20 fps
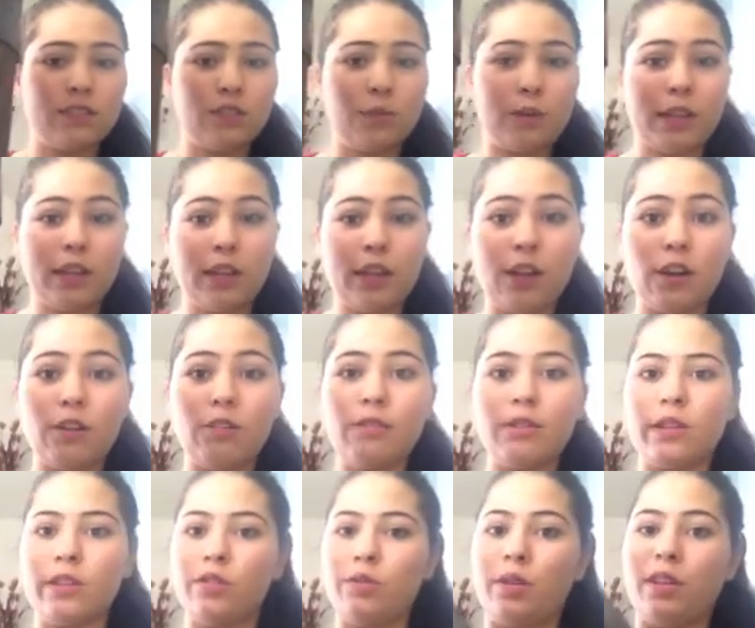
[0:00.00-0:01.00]
the way to go.
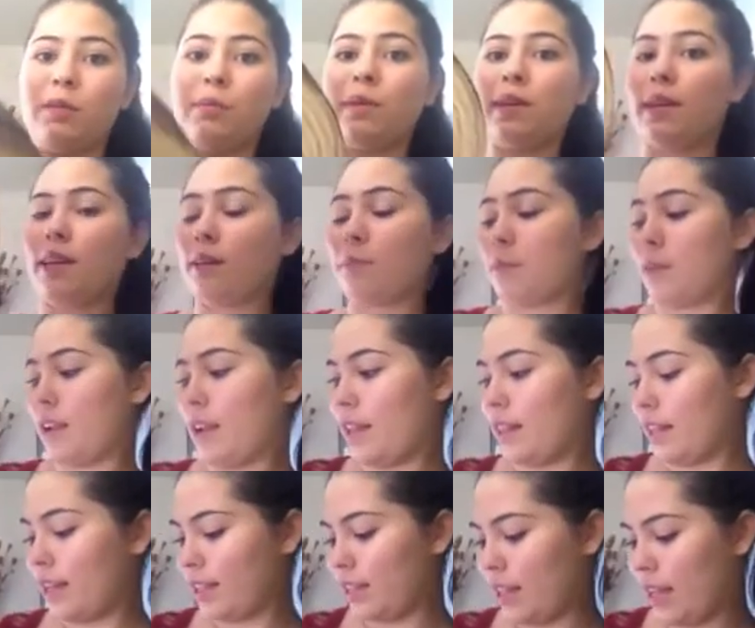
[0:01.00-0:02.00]
It's really big, but I
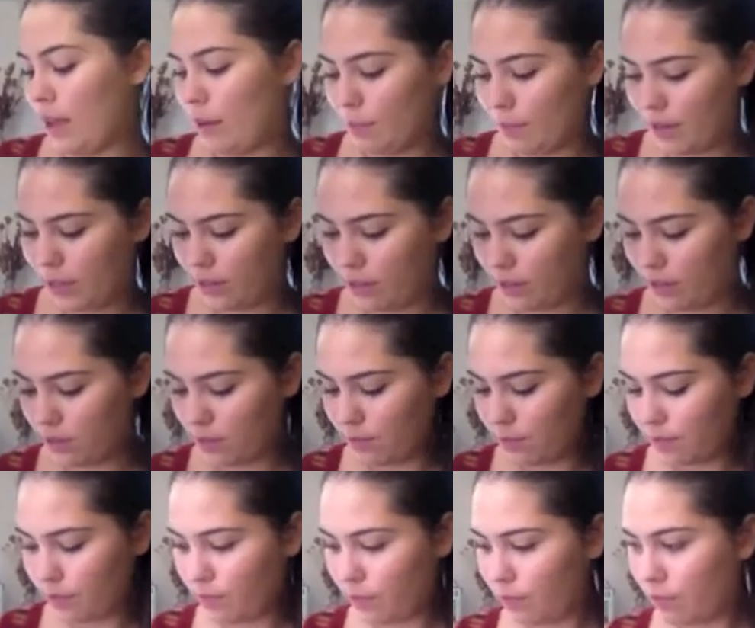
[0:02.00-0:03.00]
like that because
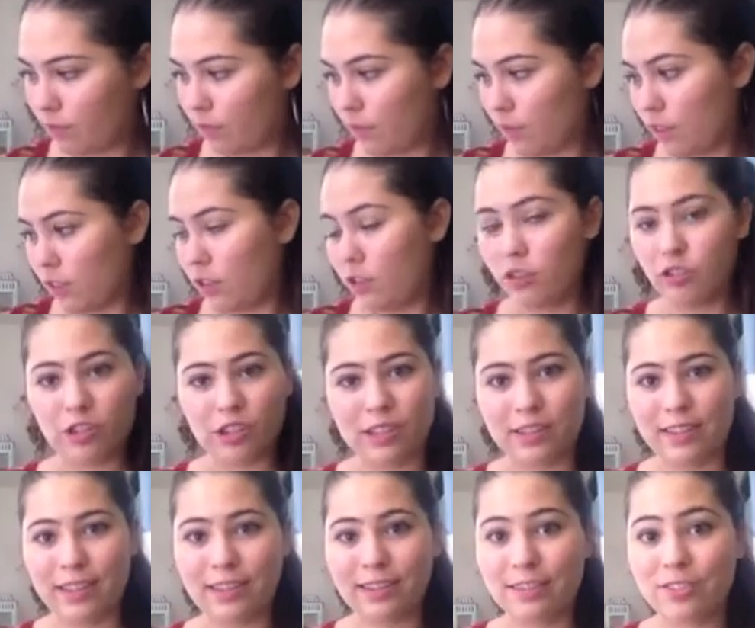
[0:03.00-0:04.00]
she
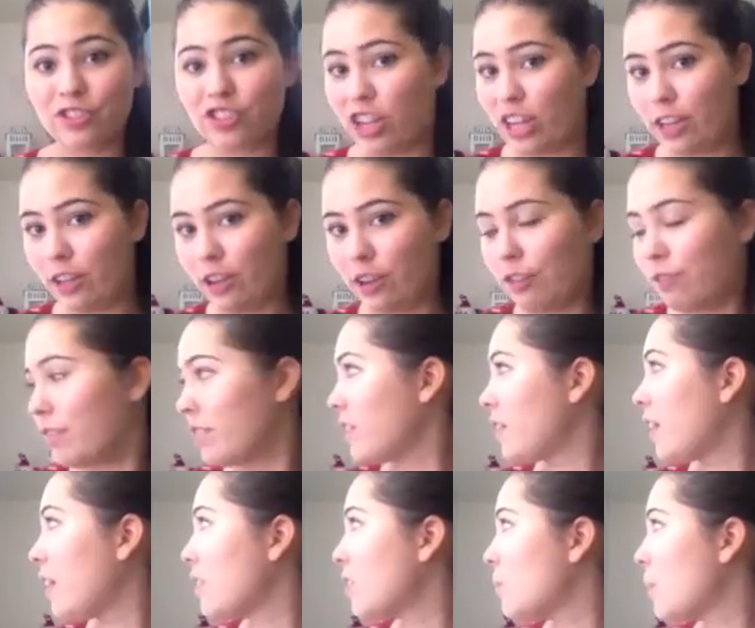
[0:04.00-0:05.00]
has like this giant
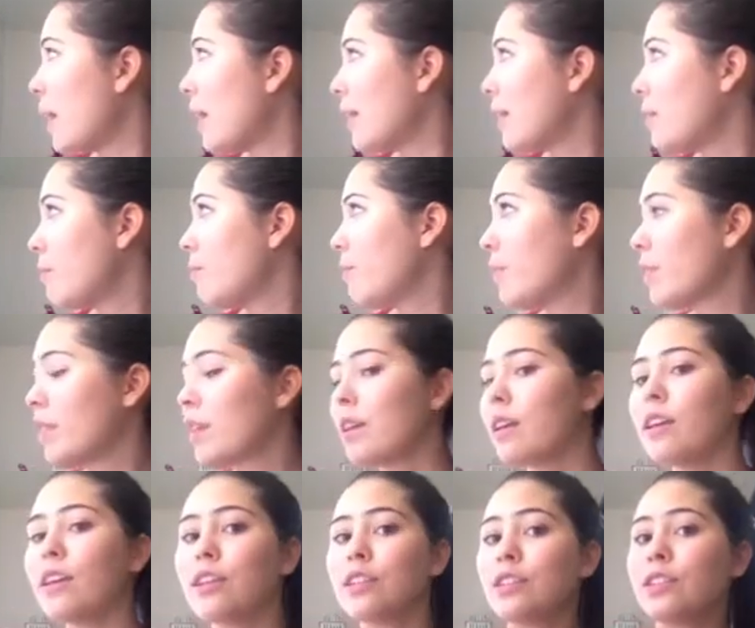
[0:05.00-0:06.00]
oversized mallet.
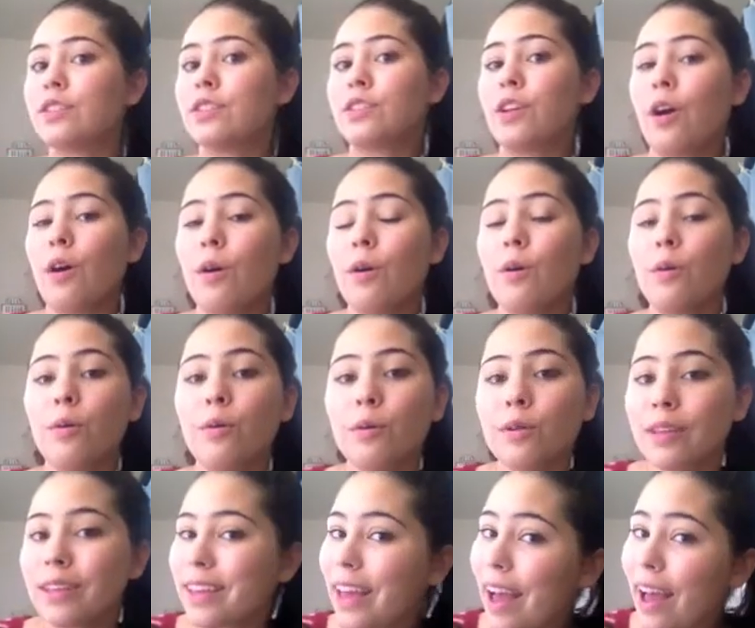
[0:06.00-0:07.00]
So
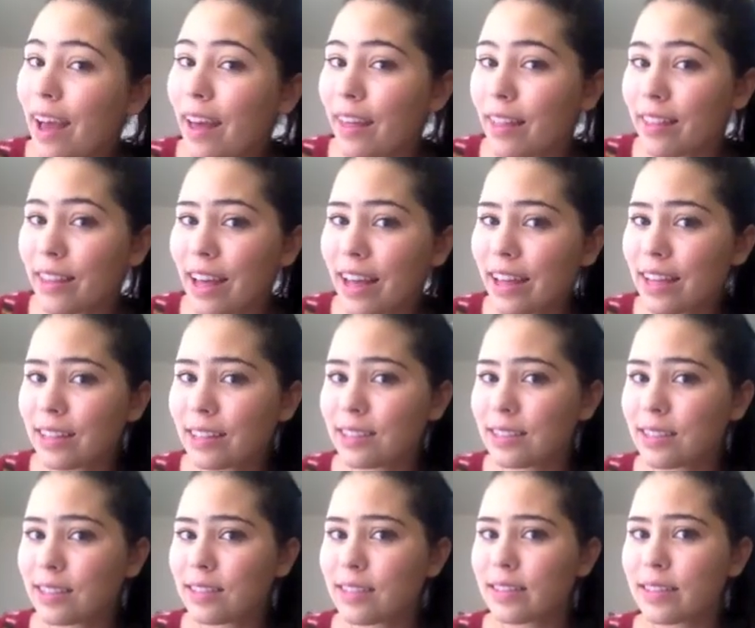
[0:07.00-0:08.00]
yeah,
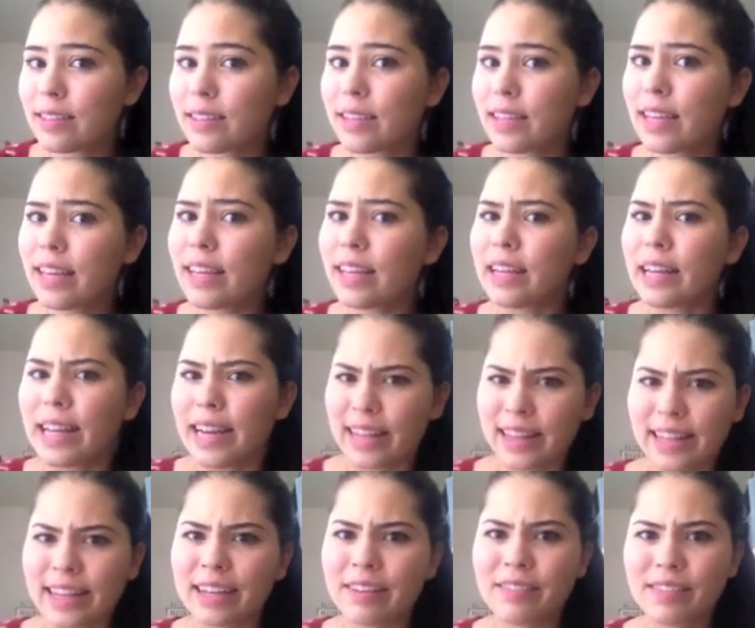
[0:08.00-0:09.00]
that's it. And I
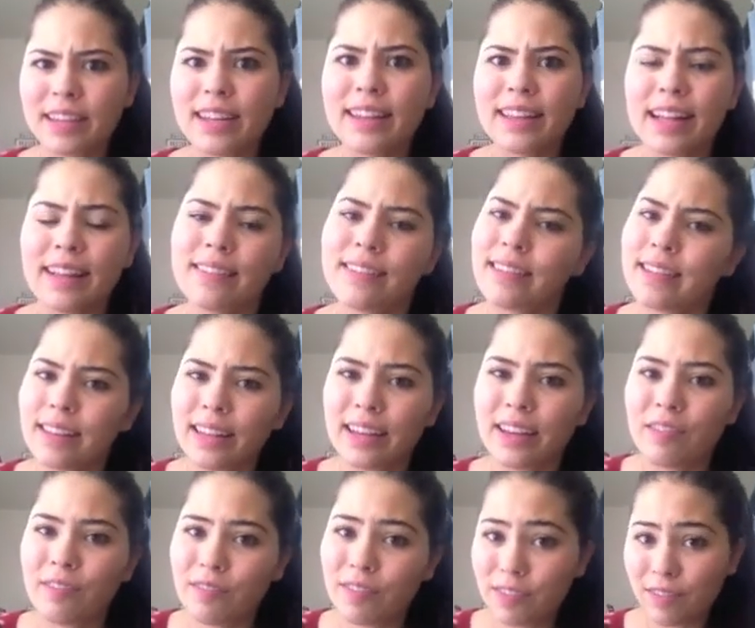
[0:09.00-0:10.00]
think I've said that's it
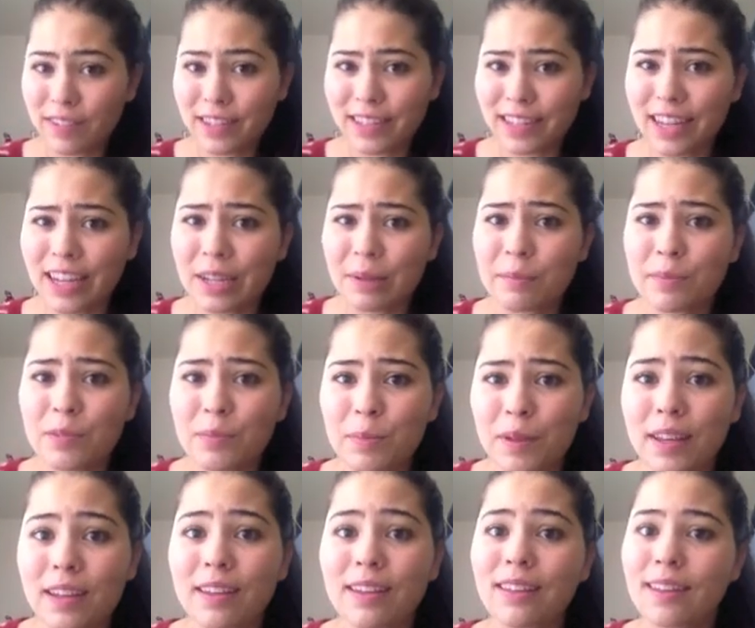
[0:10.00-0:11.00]
like 50 times,
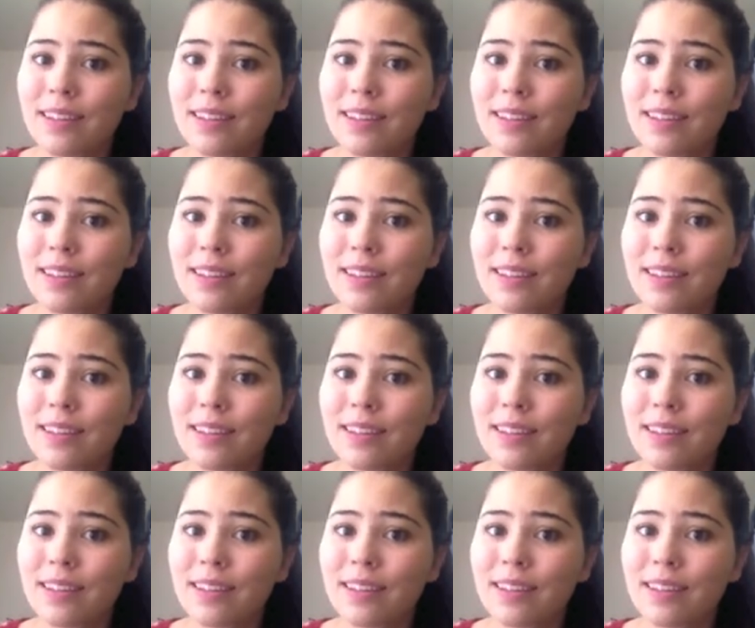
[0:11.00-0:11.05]
but